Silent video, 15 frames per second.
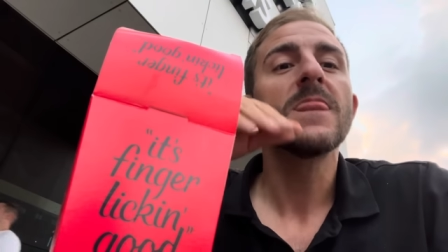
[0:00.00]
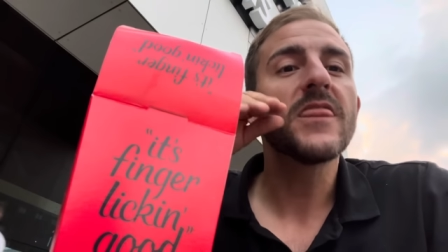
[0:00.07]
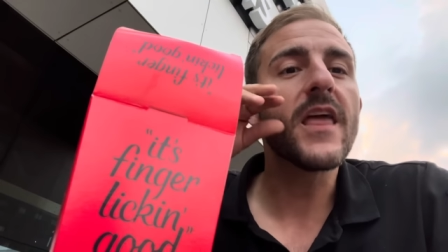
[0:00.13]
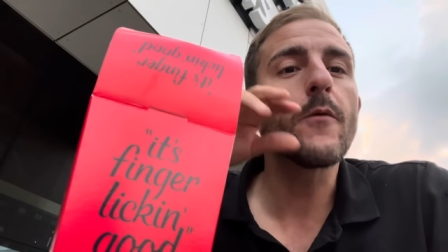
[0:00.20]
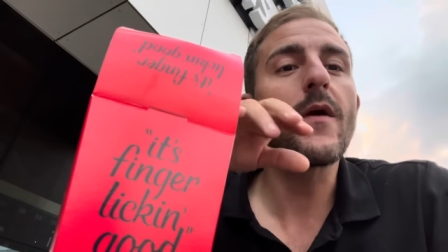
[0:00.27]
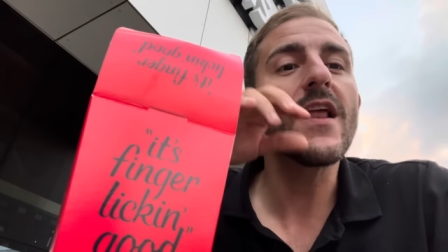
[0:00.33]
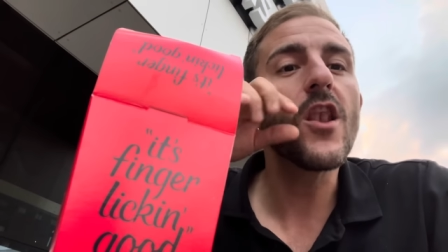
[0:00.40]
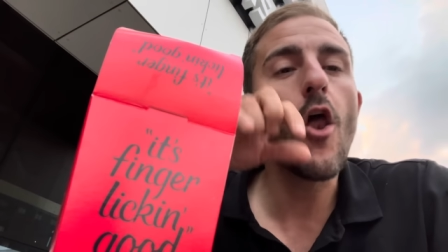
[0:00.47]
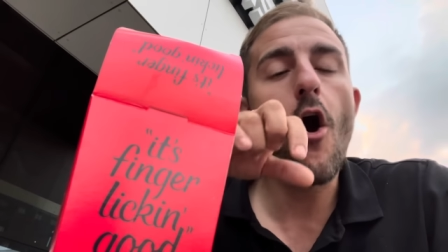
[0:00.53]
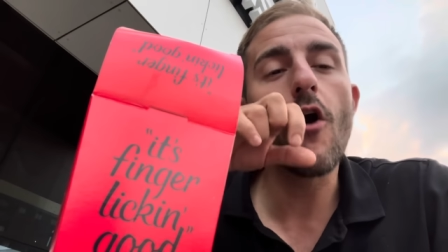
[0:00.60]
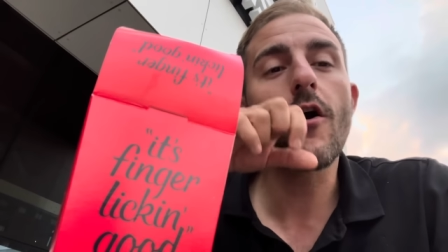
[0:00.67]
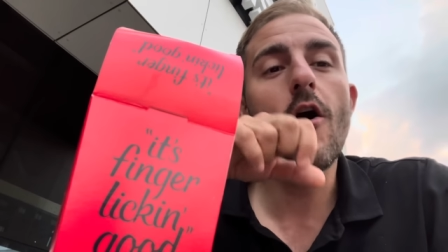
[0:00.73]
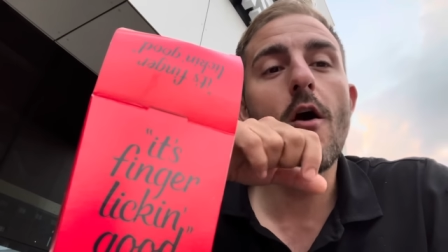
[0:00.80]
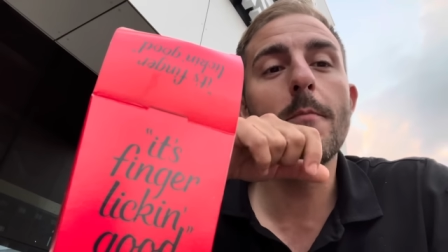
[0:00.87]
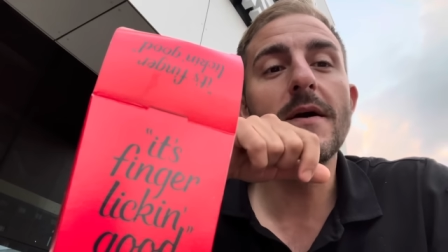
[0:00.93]
They write
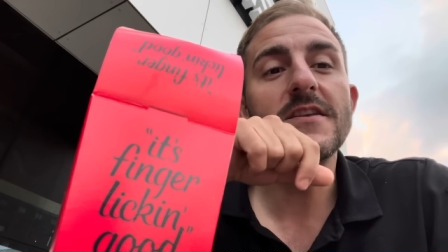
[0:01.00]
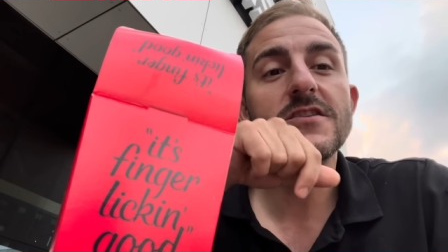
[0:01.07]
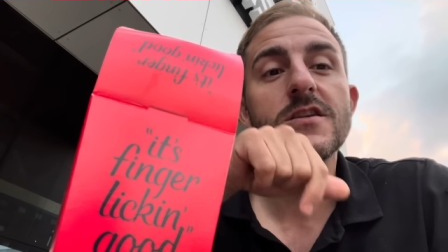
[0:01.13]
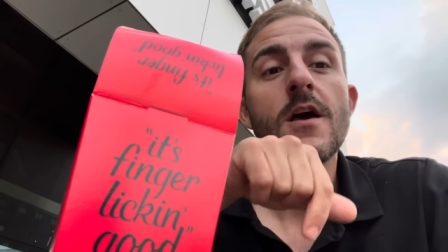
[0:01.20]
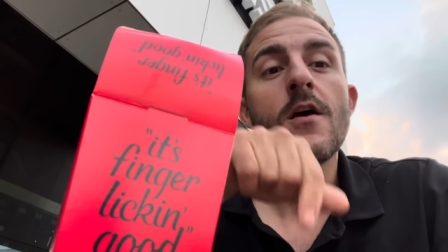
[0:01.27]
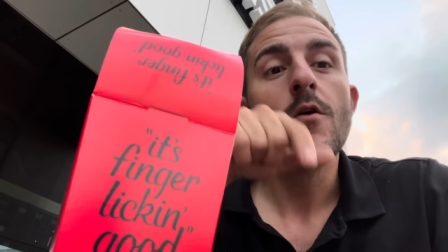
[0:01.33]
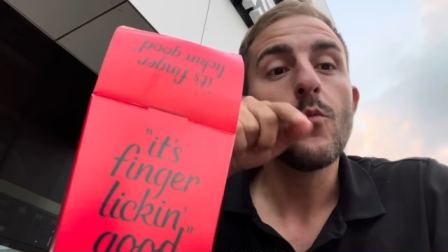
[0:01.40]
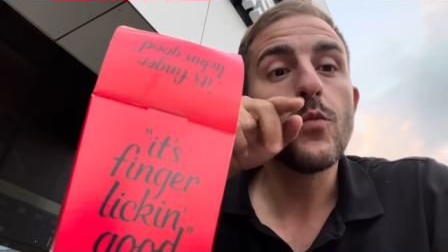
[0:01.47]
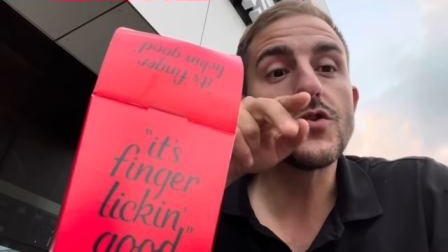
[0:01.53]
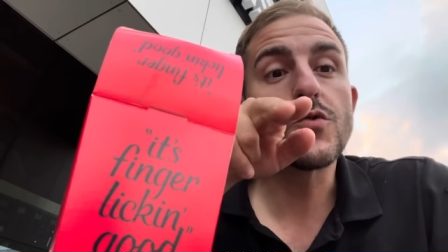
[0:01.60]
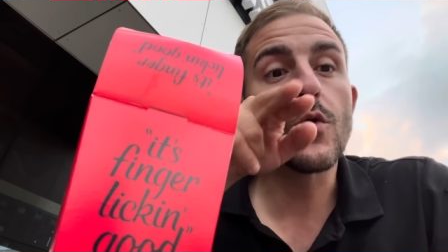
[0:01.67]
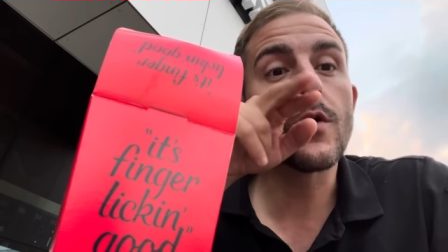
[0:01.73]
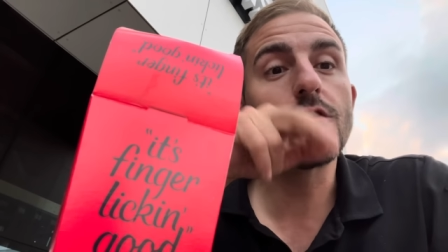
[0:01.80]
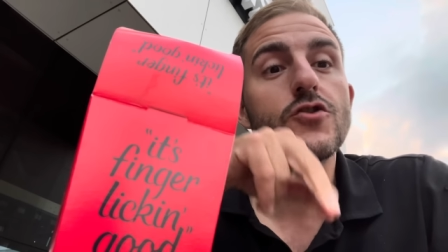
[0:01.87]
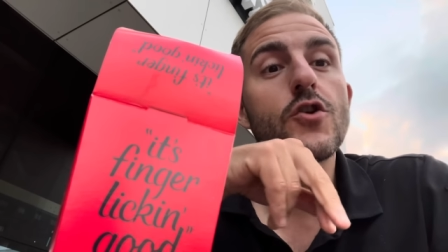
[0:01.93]
long comments, which
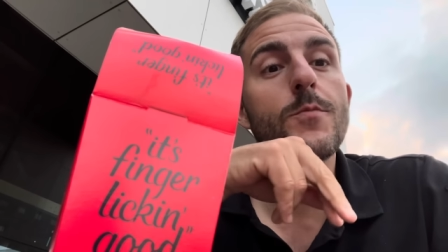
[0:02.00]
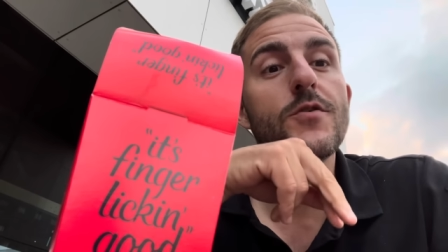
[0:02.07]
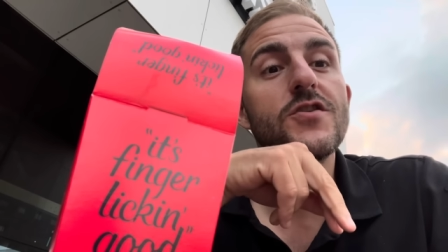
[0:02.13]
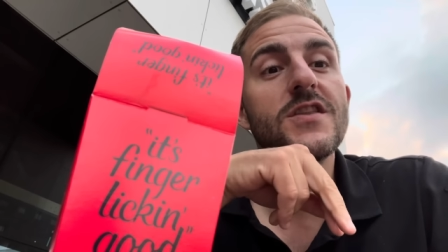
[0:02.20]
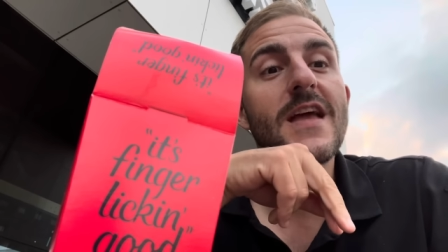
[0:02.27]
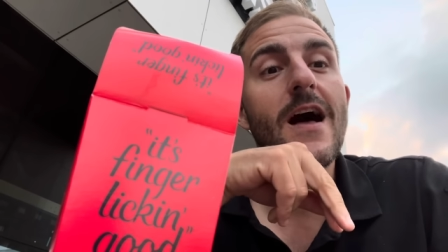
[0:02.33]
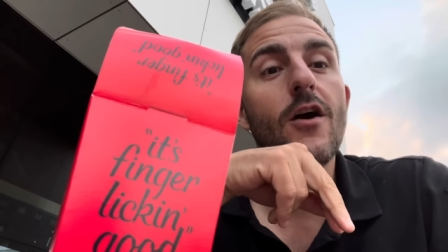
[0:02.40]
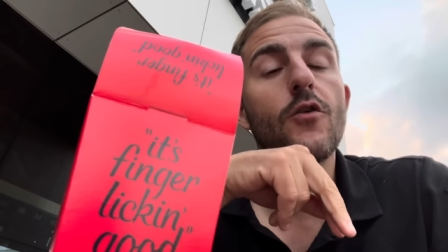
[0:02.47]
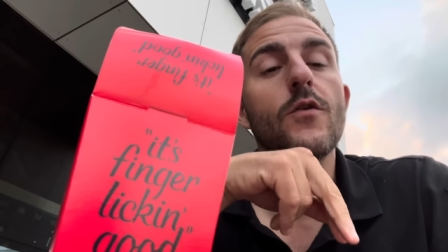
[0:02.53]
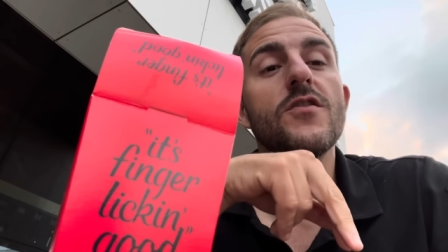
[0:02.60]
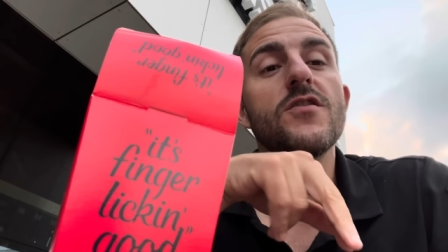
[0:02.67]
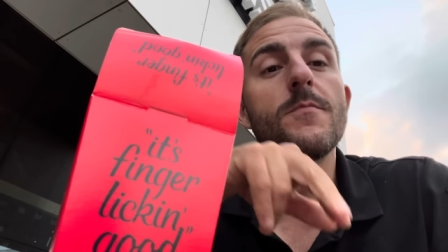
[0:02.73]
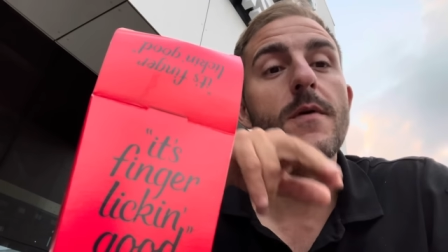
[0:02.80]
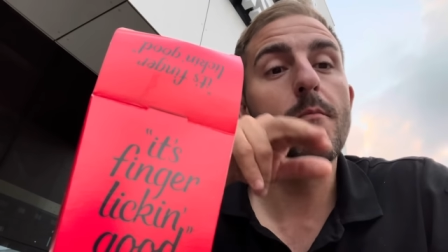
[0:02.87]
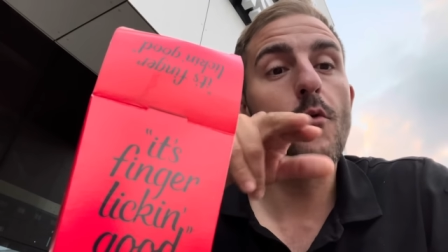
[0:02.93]
will contribute to the
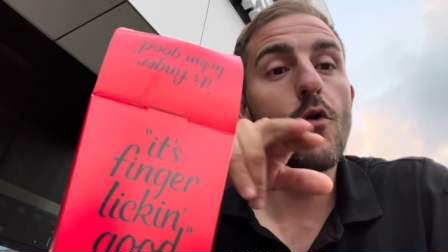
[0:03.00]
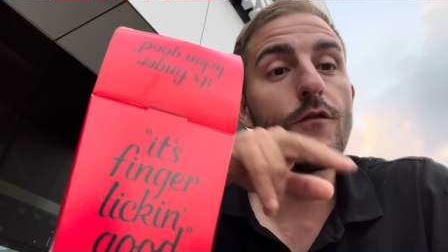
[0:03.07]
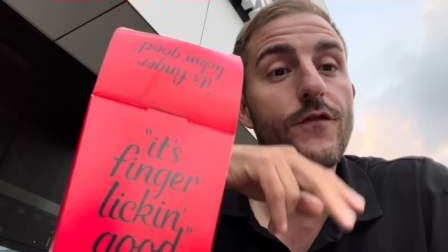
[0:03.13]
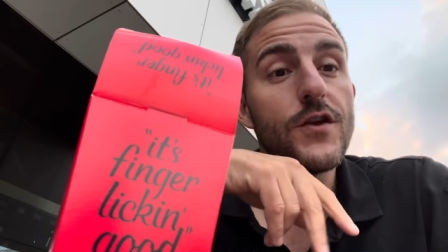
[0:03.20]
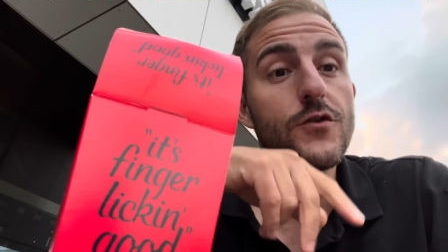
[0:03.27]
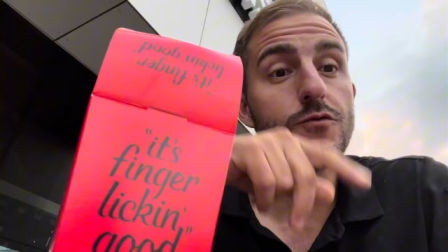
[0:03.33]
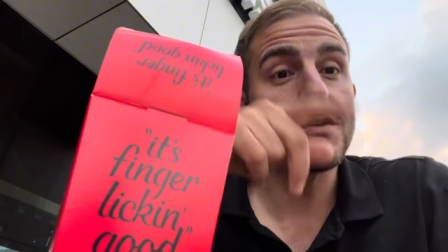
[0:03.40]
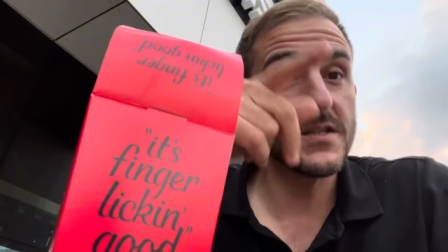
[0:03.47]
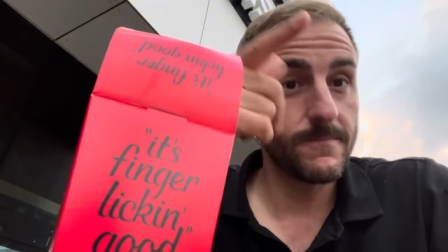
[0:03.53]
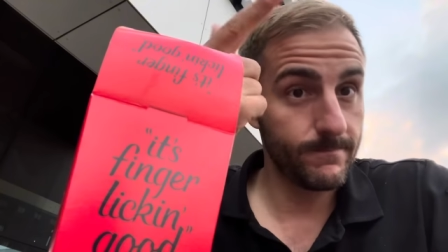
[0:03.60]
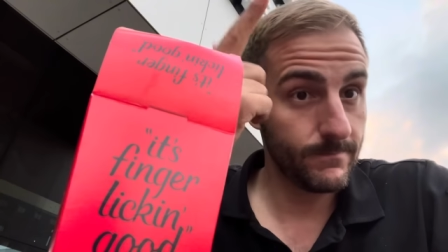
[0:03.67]
algorithm and more views.